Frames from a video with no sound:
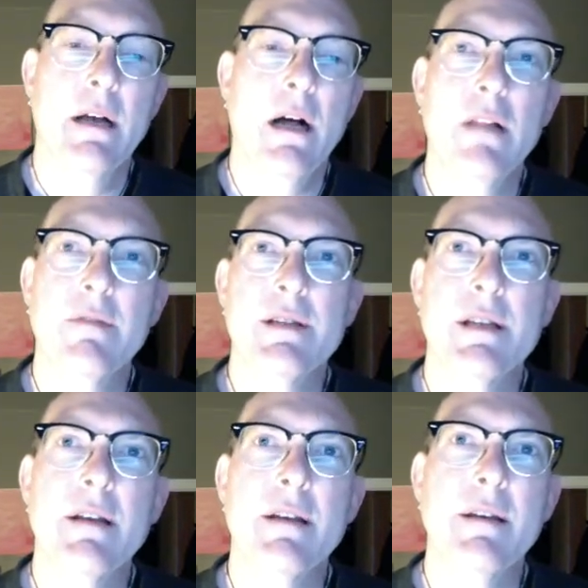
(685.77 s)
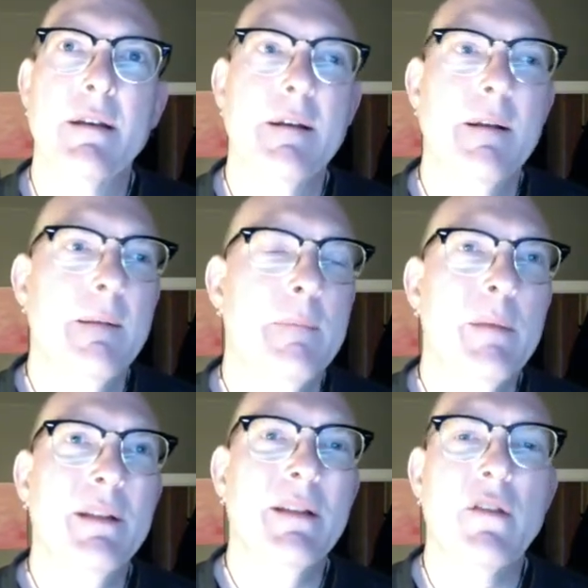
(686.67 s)
All of a sudden,
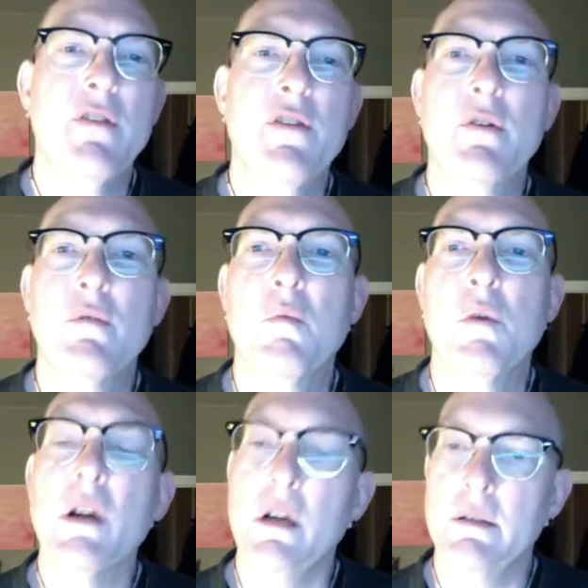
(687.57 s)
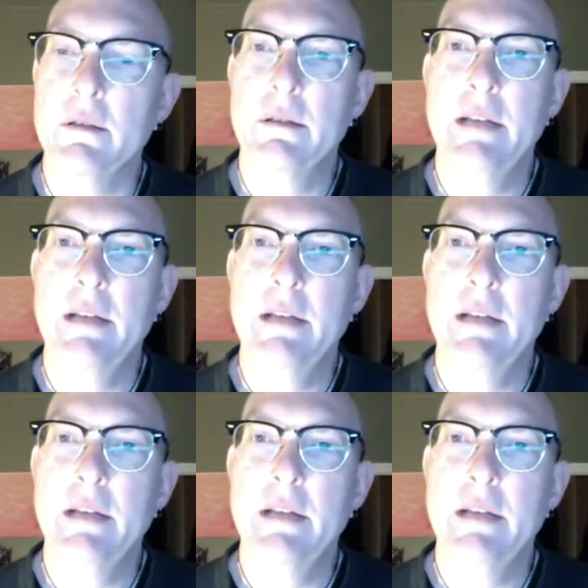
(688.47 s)
people in the third world